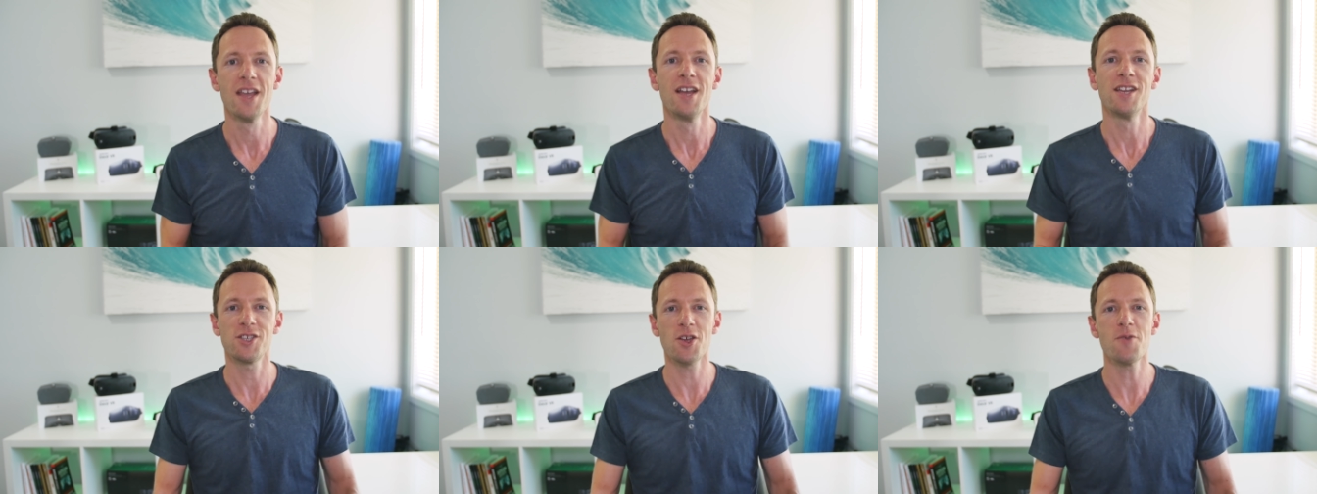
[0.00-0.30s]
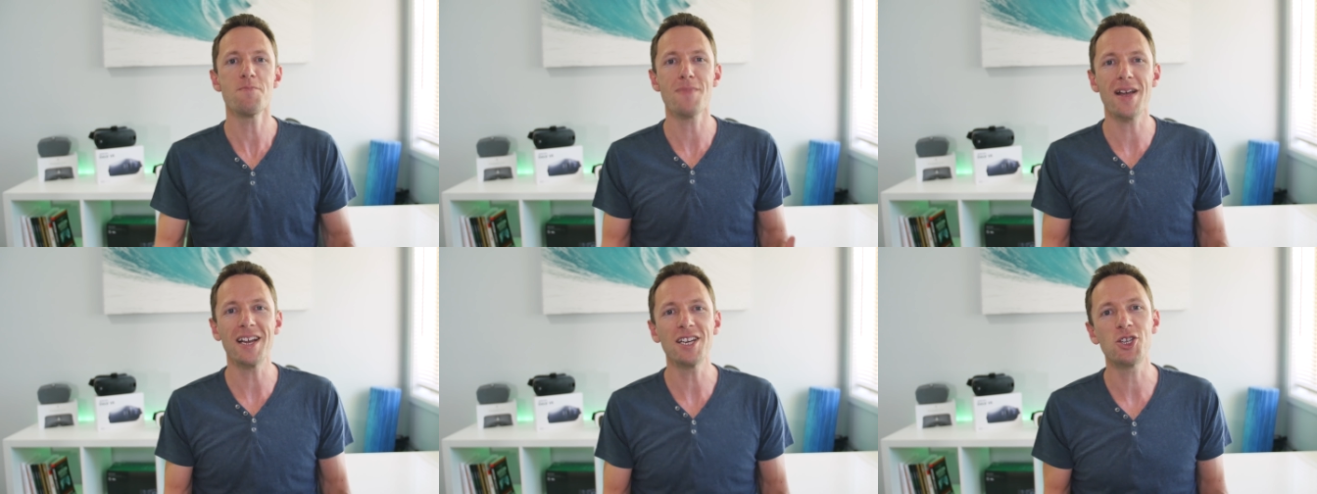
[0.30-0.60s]
So
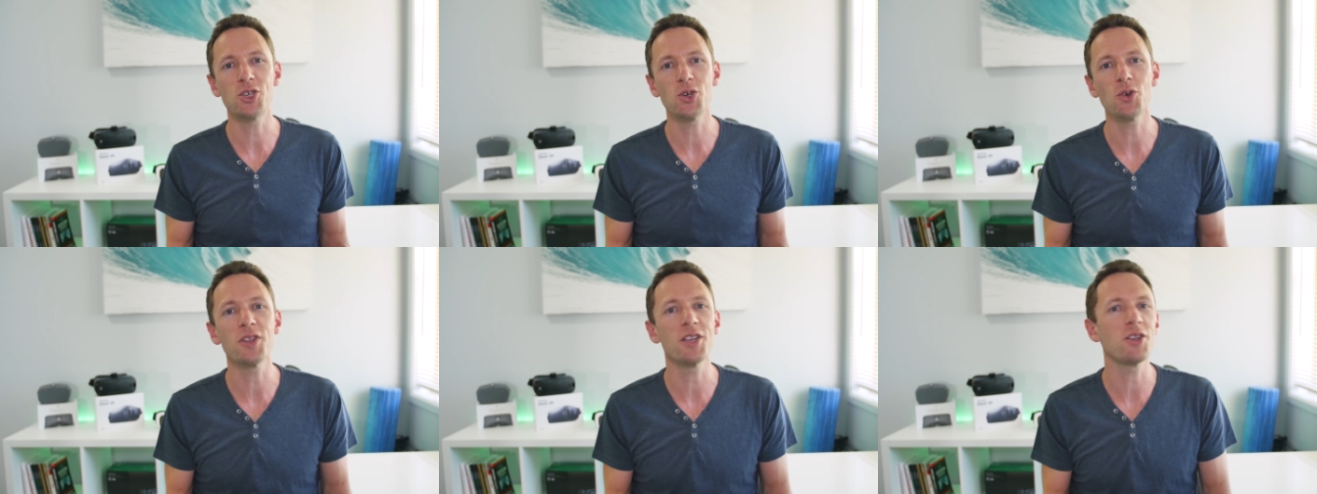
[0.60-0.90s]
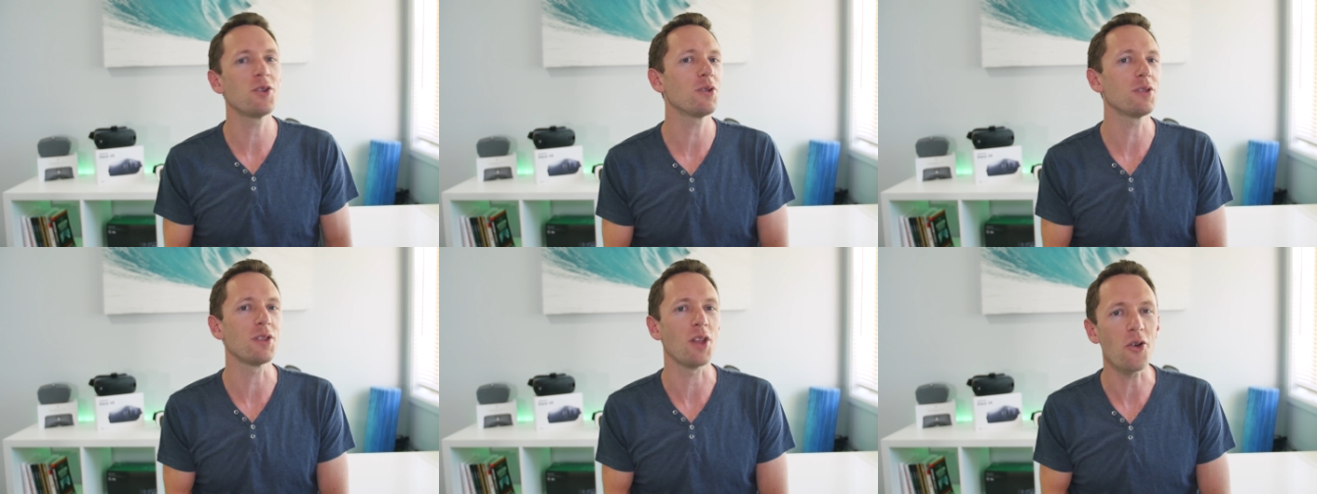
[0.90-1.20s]
make sure that
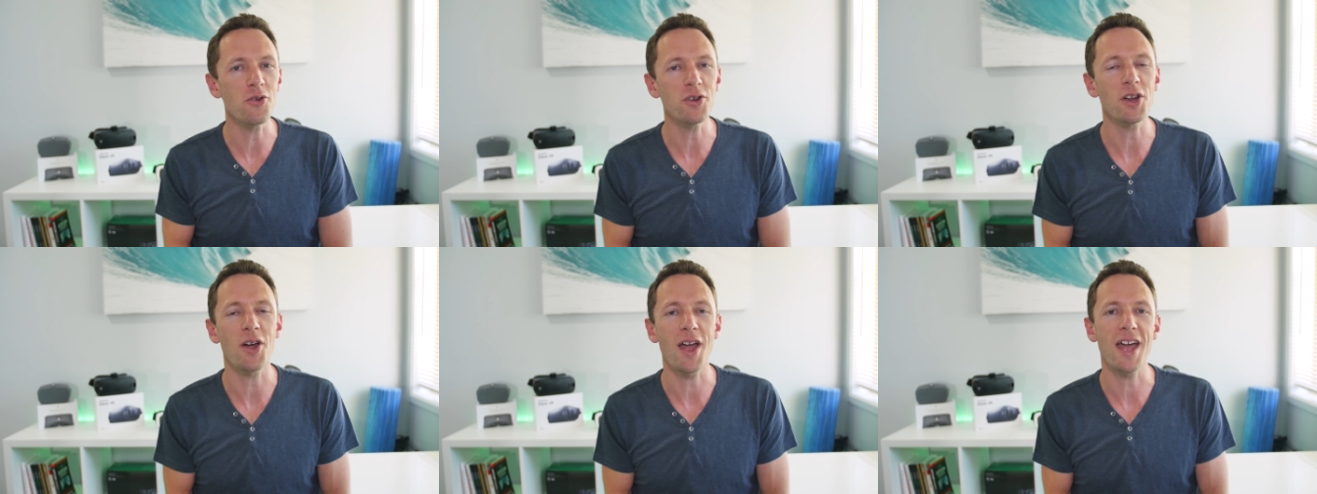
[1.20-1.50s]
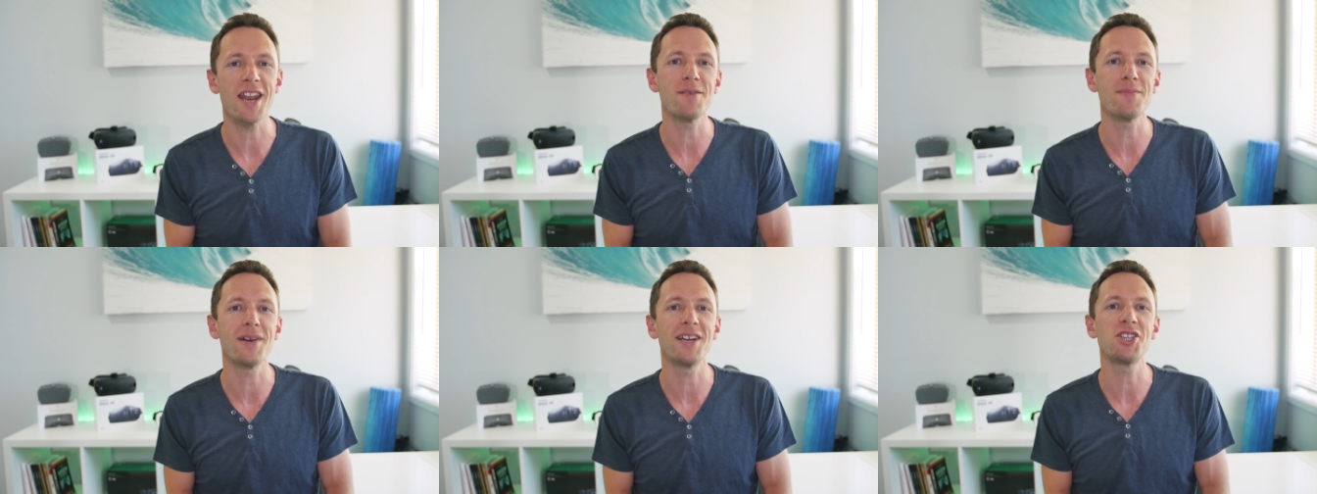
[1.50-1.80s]
your logo
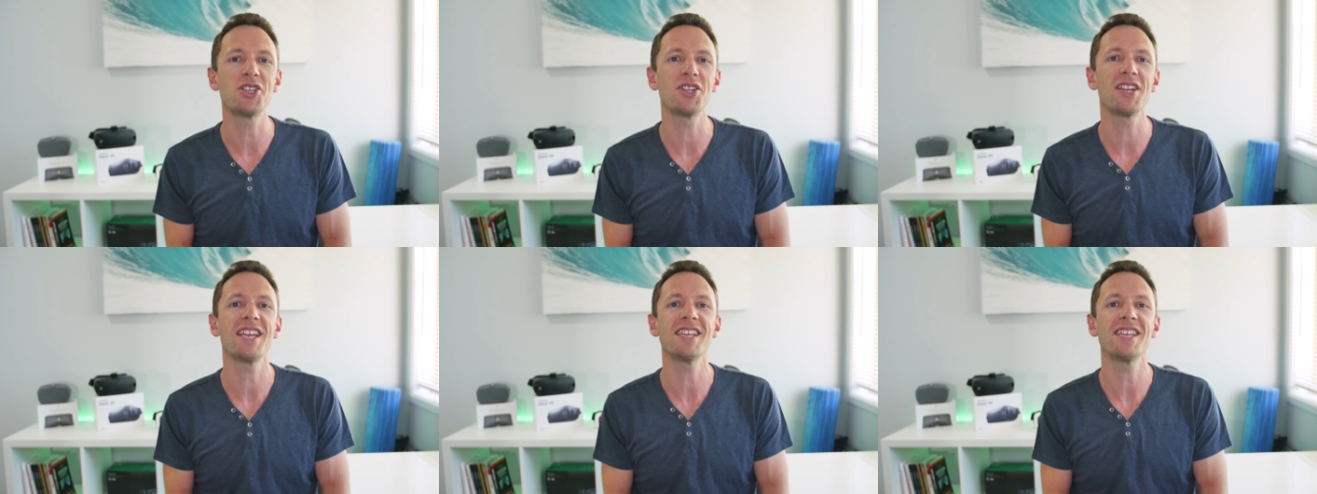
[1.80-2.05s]
animation